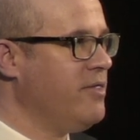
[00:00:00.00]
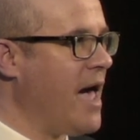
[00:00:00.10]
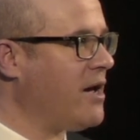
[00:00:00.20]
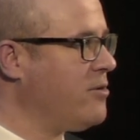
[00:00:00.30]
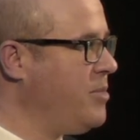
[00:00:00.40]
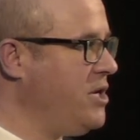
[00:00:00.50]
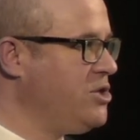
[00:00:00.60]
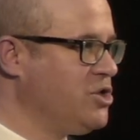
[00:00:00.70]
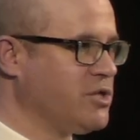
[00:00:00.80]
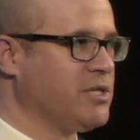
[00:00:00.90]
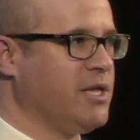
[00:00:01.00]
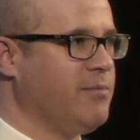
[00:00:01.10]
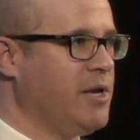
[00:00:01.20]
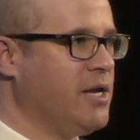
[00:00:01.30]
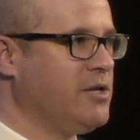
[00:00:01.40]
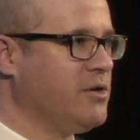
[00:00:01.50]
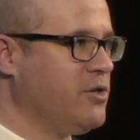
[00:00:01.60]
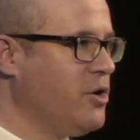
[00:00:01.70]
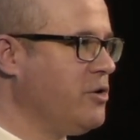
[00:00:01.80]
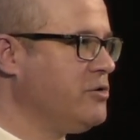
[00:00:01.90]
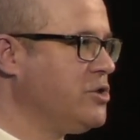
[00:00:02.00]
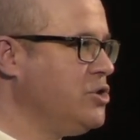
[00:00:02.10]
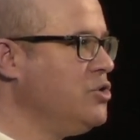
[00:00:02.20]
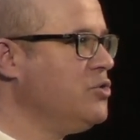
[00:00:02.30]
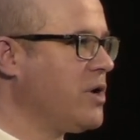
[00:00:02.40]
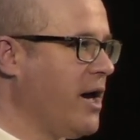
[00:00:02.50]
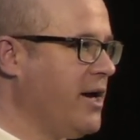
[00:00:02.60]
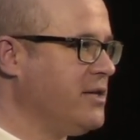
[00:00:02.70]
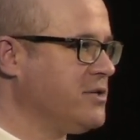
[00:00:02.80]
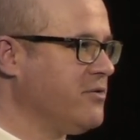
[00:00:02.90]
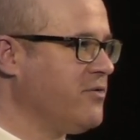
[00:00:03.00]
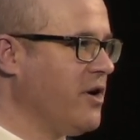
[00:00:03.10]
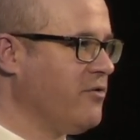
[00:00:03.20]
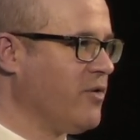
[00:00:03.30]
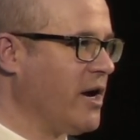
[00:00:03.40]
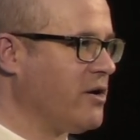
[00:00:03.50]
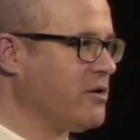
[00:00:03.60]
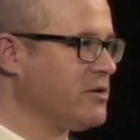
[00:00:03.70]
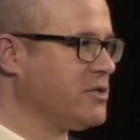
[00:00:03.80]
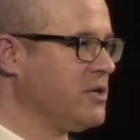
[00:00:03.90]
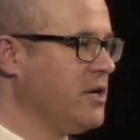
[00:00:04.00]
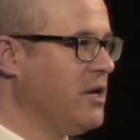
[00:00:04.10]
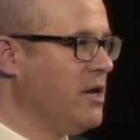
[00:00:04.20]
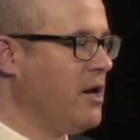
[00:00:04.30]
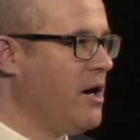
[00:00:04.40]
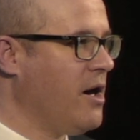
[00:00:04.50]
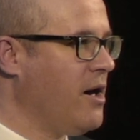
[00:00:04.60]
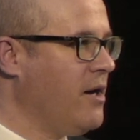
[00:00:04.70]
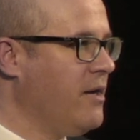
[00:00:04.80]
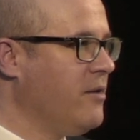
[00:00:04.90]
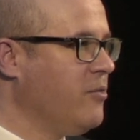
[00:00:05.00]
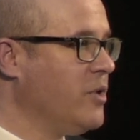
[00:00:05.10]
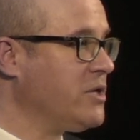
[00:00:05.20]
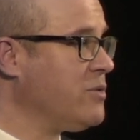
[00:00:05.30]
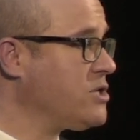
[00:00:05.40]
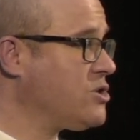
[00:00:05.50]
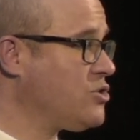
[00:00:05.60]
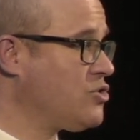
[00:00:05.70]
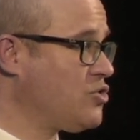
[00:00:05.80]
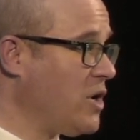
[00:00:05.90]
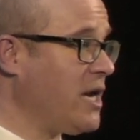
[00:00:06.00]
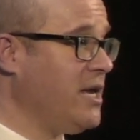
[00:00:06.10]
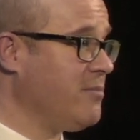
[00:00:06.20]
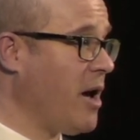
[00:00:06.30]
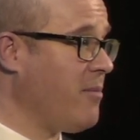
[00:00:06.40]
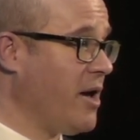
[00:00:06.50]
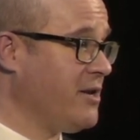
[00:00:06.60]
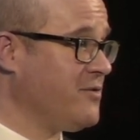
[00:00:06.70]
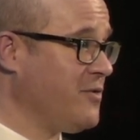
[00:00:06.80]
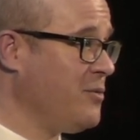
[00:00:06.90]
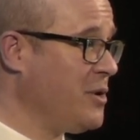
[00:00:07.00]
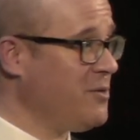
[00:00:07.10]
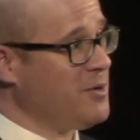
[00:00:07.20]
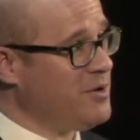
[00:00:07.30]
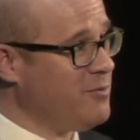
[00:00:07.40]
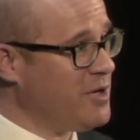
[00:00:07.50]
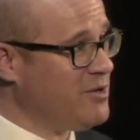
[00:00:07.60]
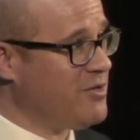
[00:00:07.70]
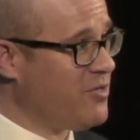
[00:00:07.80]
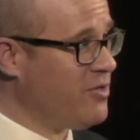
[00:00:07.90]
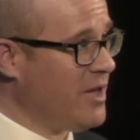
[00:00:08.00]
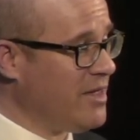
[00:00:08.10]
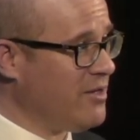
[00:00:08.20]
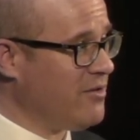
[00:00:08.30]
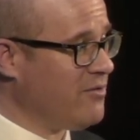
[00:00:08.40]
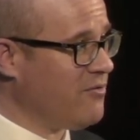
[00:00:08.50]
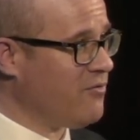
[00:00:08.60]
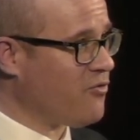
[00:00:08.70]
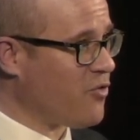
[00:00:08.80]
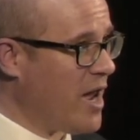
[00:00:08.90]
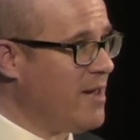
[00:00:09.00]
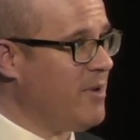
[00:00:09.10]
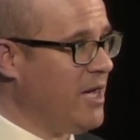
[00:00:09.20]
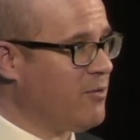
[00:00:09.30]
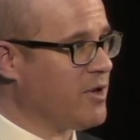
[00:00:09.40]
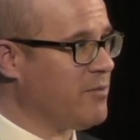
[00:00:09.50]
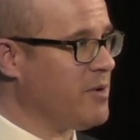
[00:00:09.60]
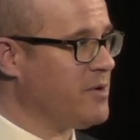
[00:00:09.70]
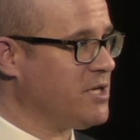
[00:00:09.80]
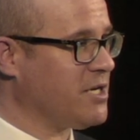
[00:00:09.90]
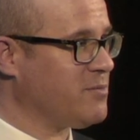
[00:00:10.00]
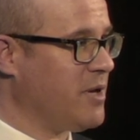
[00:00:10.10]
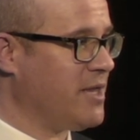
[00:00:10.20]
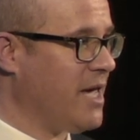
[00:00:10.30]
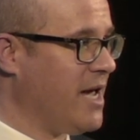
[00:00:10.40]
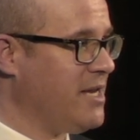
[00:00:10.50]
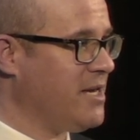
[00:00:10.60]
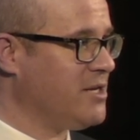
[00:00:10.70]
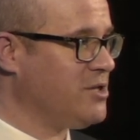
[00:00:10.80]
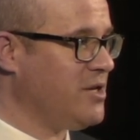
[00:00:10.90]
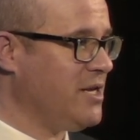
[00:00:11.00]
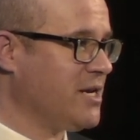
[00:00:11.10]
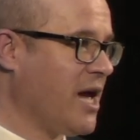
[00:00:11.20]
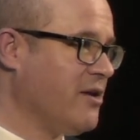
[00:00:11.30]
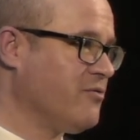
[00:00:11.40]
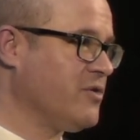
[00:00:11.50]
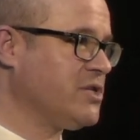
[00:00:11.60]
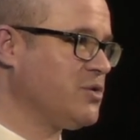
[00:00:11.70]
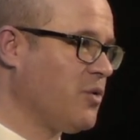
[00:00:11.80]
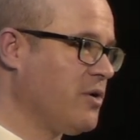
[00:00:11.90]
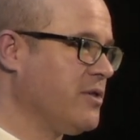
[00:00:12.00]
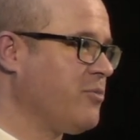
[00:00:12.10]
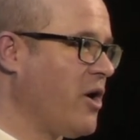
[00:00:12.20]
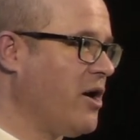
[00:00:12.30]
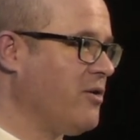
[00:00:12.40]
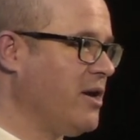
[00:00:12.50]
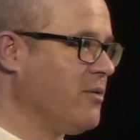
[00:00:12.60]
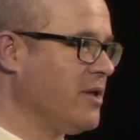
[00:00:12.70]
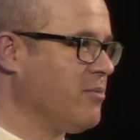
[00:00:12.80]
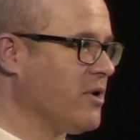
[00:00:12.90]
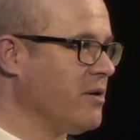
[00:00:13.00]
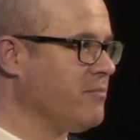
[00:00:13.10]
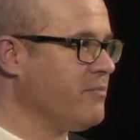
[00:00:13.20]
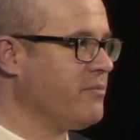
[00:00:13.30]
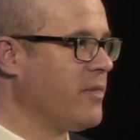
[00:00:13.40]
That could be just limited to those new kinds of records. What's tricky to my mind is when you frame equilibrium adjustment, the idea is you need to kind of restore the prior equilibrium.